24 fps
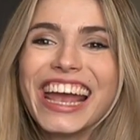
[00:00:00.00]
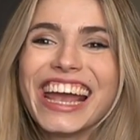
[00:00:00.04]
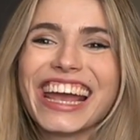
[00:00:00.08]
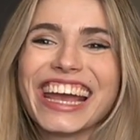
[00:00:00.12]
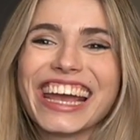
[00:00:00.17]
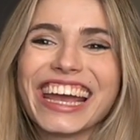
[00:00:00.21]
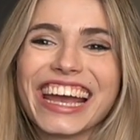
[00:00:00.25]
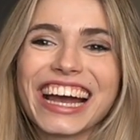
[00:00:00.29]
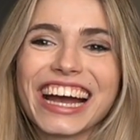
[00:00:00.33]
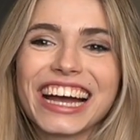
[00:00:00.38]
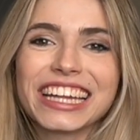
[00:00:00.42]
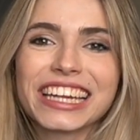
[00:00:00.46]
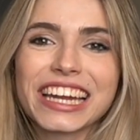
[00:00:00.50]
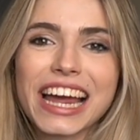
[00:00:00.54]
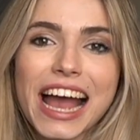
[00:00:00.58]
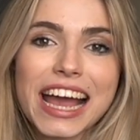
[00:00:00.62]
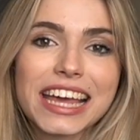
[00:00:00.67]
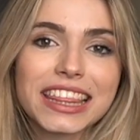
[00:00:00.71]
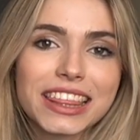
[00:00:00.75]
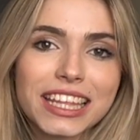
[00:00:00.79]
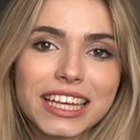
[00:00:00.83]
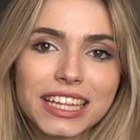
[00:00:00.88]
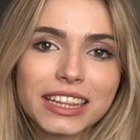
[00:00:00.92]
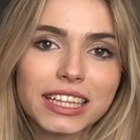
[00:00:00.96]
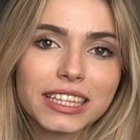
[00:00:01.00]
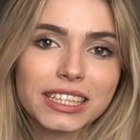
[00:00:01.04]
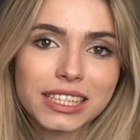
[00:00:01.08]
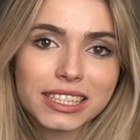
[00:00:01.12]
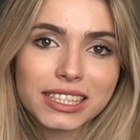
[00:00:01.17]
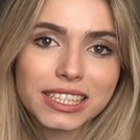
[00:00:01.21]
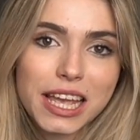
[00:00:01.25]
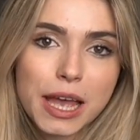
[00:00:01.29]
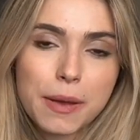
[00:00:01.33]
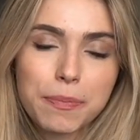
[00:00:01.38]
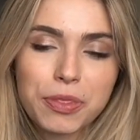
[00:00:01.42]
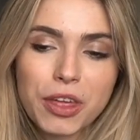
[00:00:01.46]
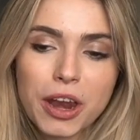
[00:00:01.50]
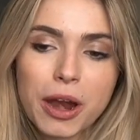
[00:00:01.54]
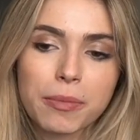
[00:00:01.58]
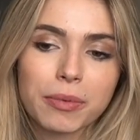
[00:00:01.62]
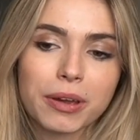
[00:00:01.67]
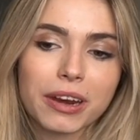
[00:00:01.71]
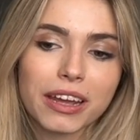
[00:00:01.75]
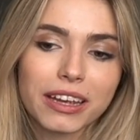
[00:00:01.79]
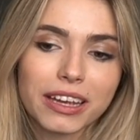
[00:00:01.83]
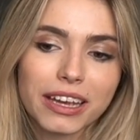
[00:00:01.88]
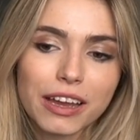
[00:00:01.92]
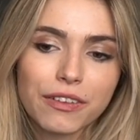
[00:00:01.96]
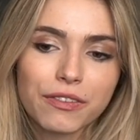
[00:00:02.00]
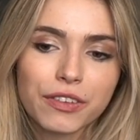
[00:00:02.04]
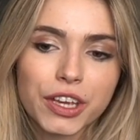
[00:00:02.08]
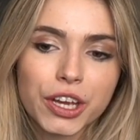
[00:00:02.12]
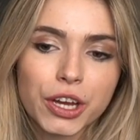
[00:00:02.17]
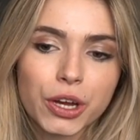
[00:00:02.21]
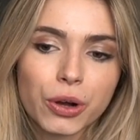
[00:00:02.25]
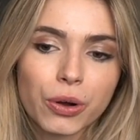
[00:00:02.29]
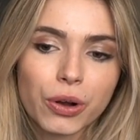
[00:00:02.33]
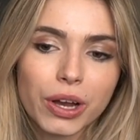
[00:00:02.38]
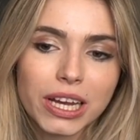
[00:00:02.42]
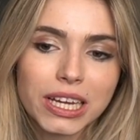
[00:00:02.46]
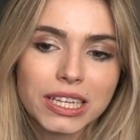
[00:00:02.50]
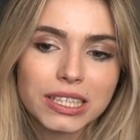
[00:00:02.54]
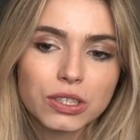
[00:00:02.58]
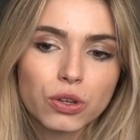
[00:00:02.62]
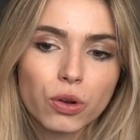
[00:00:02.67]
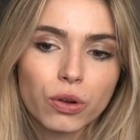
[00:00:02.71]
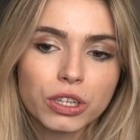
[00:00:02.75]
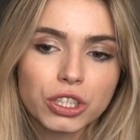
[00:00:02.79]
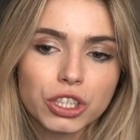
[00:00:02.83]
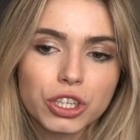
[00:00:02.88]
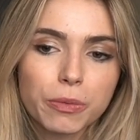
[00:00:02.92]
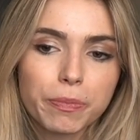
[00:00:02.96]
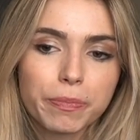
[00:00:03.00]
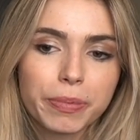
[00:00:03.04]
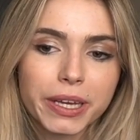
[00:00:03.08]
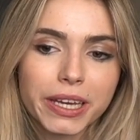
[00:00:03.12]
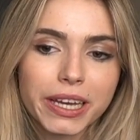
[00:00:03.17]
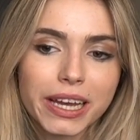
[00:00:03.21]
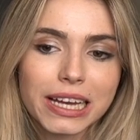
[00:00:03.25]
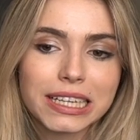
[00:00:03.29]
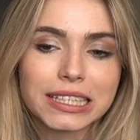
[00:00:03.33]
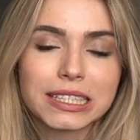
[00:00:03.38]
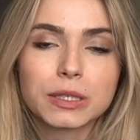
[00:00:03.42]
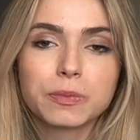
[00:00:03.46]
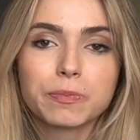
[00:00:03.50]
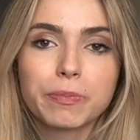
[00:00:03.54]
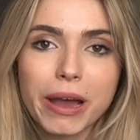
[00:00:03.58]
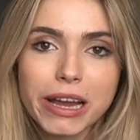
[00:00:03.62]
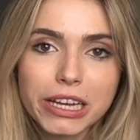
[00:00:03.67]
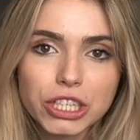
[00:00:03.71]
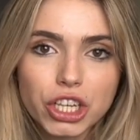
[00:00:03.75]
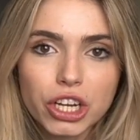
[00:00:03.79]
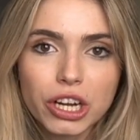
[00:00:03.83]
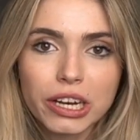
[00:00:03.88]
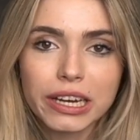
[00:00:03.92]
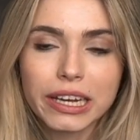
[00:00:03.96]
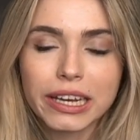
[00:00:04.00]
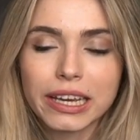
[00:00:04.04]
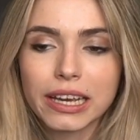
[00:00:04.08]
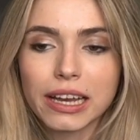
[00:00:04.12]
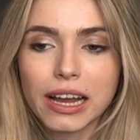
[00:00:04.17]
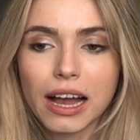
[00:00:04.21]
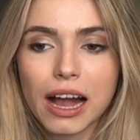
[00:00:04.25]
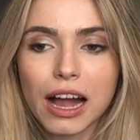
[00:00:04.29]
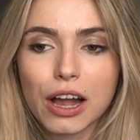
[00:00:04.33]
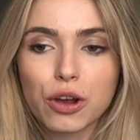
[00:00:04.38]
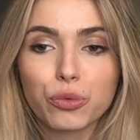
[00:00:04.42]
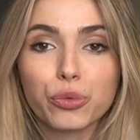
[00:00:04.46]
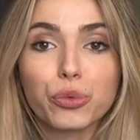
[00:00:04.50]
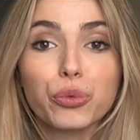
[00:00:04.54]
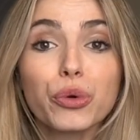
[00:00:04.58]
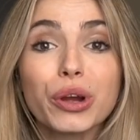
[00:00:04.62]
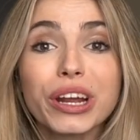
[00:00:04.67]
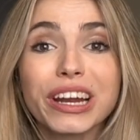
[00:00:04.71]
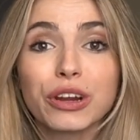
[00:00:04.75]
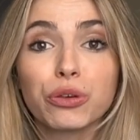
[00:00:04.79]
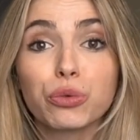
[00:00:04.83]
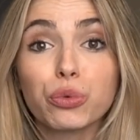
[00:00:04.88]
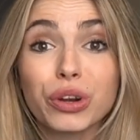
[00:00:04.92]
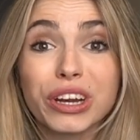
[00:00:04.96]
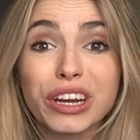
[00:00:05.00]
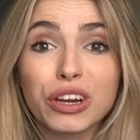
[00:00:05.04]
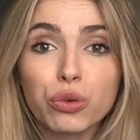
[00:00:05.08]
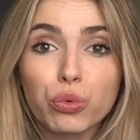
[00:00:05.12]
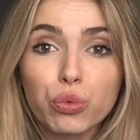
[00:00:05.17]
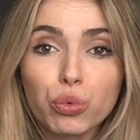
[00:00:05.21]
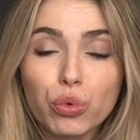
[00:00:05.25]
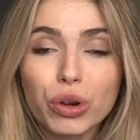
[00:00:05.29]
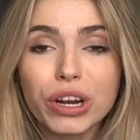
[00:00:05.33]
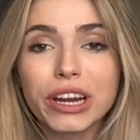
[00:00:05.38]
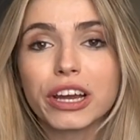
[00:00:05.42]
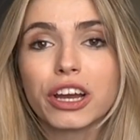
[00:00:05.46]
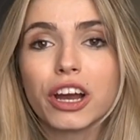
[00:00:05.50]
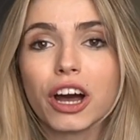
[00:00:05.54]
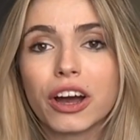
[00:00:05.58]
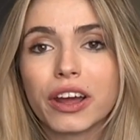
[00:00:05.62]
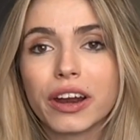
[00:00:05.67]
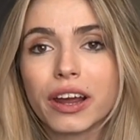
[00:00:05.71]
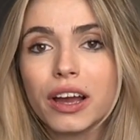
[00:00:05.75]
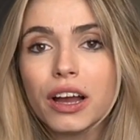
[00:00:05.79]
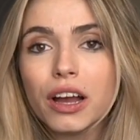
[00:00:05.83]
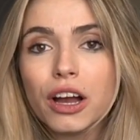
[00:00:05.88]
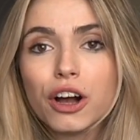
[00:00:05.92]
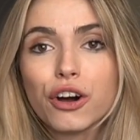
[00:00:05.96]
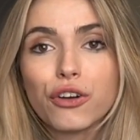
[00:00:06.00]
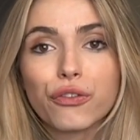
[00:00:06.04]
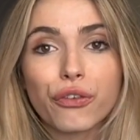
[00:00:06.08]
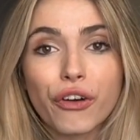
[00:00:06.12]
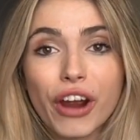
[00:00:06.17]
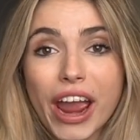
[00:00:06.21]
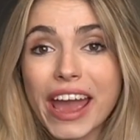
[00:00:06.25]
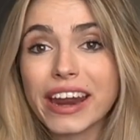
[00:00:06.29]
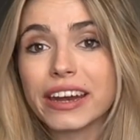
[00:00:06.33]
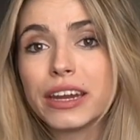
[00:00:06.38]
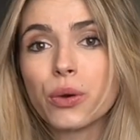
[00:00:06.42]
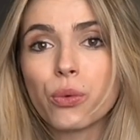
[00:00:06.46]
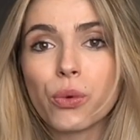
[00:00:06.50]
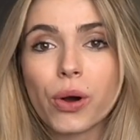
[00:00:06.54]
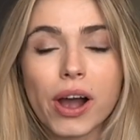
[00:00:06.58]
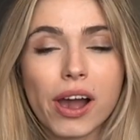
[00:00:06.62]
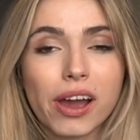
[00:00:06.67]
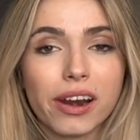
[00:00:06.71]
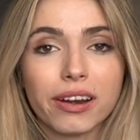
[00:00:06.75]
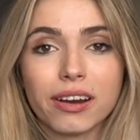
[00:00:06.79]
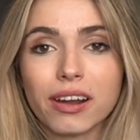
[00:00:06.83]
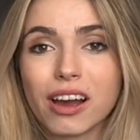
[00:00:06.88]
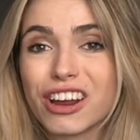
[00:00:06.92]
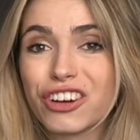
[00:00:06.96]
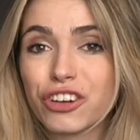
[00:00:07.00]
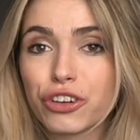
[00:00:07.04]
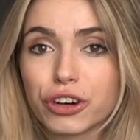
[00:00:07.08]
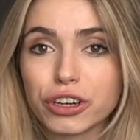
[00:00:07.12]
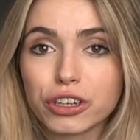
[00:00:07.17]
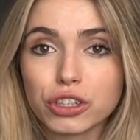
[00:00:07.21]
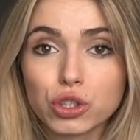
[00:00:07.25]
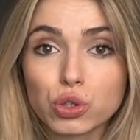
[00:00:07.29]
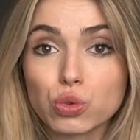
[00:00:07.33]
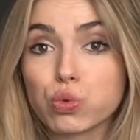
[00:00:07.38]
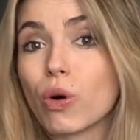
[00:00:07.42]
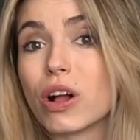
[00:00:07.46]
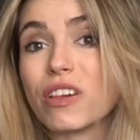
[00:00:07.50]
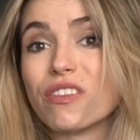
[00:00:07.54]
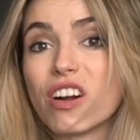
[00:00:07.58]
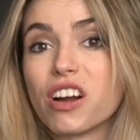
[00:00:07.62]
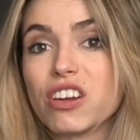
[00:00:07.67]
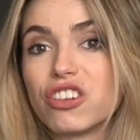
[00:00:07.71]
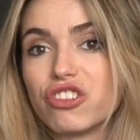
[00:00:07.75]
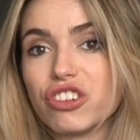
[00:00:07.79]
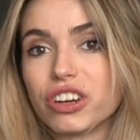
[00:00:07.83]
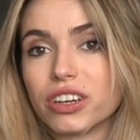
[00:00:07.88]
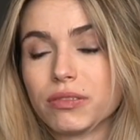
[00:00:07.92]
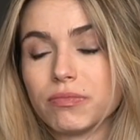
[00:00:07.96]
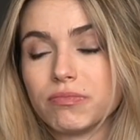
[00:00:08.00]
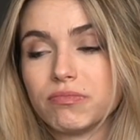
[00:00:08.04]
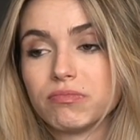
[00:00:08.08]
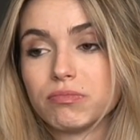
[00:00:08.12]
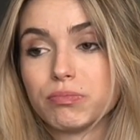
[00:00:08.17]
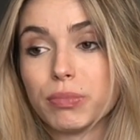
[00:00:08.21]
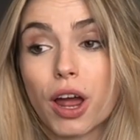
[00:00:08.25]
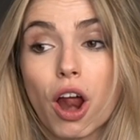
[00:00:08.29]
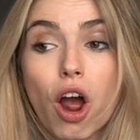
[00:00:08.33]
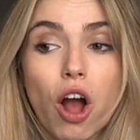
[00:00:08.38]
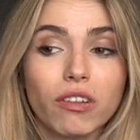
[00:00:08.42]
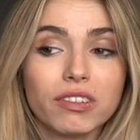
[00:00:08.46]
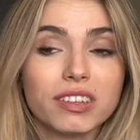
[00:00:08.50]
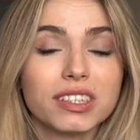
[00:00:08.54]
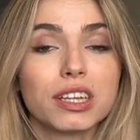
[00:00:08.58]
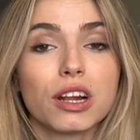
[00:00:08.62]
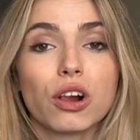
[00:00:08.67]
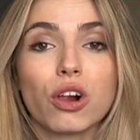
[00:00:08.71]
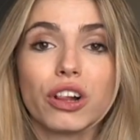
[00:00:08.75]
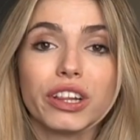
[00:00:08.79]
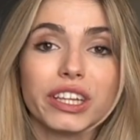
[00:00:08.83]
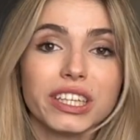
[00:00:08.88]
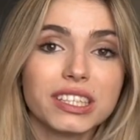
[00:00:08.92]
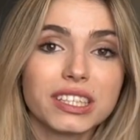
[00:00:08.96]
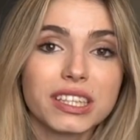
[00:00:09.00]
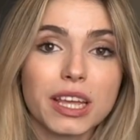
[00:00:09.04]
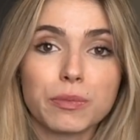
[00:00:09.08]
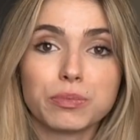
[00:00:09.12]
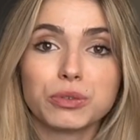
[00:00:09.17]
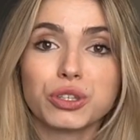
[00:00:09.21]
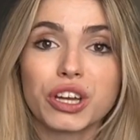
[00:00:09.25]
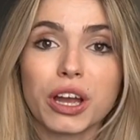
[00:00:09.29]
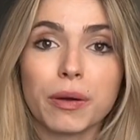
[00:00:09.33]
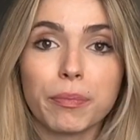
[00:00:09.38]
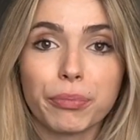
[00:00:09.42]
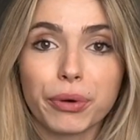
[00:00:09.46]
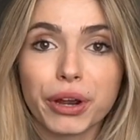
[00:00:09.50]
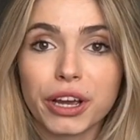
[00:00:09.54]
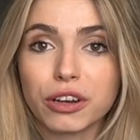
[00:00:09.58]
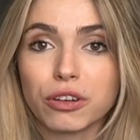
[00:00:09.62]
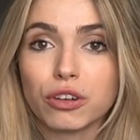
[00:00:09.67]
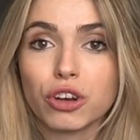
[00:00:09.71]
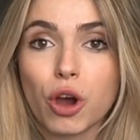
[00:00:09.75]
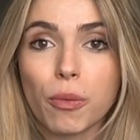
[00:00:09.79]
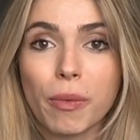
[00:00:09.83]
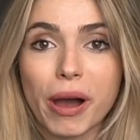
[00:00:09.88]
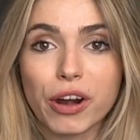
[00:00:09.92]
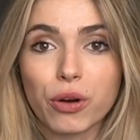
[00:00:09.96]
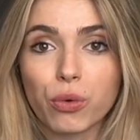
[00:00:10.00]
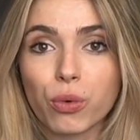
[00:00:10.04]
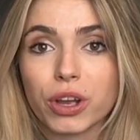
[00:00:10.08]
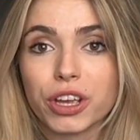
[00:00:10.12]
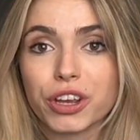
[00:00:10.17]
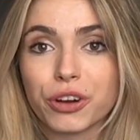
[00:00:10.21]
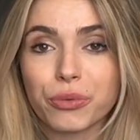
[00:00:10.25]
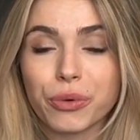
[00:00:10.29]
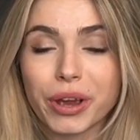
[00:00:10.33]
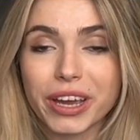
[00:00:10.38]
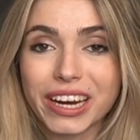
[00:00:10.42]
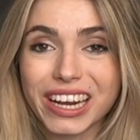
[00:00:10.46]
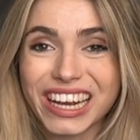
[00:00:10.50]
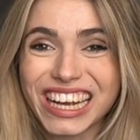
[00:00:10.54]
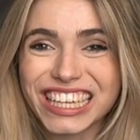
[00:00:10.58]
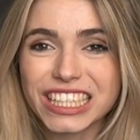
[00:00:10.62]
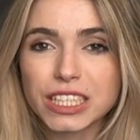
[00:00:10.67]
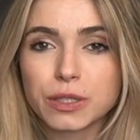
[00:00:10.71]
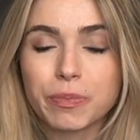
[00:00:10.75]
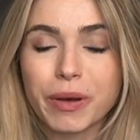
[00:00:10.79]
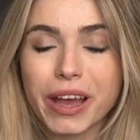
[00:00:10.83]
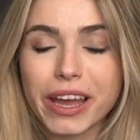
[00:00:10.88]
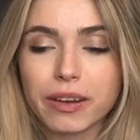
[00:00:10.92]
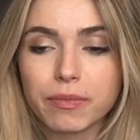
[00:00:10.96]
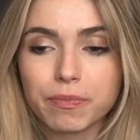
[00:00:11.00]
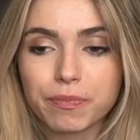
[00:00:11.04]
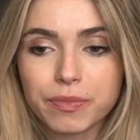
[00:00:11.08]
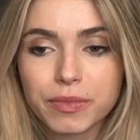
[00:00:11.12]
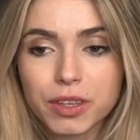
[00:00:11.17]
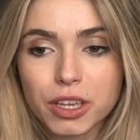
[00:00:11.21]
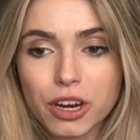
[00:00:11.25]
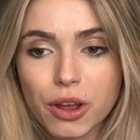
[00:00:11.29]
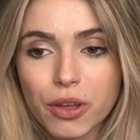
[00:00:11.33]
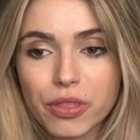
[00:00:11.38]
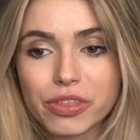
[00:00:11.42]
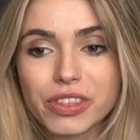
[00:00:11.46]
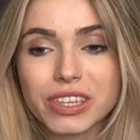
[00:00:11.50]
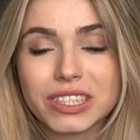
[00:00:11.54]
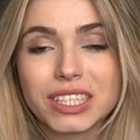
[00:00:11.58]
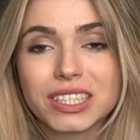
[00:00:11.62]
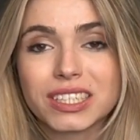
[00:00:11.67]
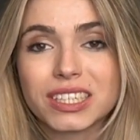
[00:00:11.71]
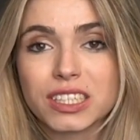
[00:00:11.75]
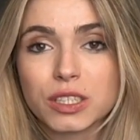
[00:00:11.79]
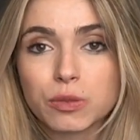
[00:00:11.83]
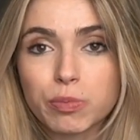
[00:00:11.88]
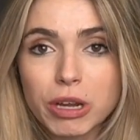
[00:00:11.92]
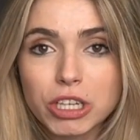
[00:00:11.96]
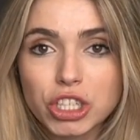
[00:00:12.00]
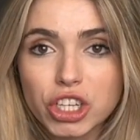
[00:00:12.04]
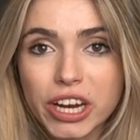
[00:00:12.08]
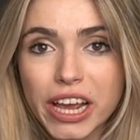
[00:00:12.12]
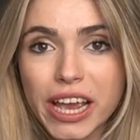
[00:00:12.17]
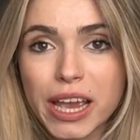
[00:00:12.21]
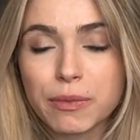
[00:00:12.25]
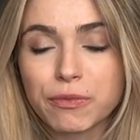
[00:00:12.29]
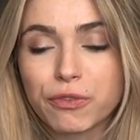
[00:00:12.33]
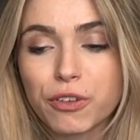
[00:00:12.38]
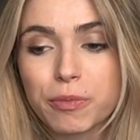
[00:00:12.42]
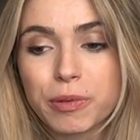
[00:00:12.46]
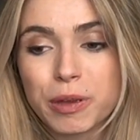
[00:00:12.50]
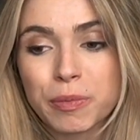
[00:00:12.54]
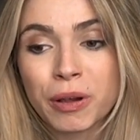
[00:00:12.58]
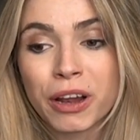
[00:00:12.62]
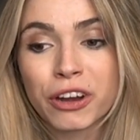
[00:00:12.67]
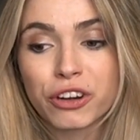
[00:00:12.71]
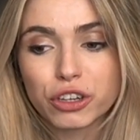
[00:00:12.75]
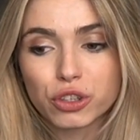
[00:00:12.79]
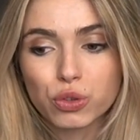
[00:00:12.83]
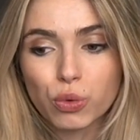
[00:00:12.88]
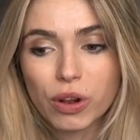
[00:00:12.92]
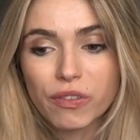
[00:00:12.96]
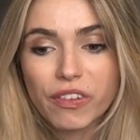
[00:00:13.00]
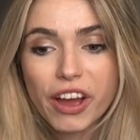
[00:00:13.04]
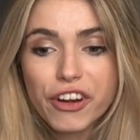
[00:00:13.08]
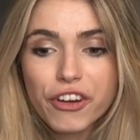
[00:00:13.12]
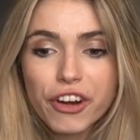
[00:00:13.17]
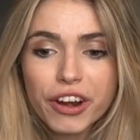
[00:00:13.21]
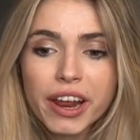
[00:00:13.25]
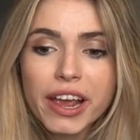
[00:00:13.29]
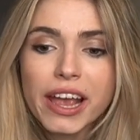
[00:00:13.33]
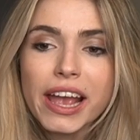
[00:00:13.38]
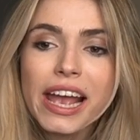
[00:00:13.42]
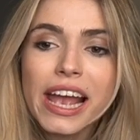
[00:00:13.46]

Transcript: And I think that the tip that I'm going to give you is going to be especially really good for anyone under 1200. But obviously all these tips you can bring no matter what your rating is, but you know, this is especially aimed for people under 1200.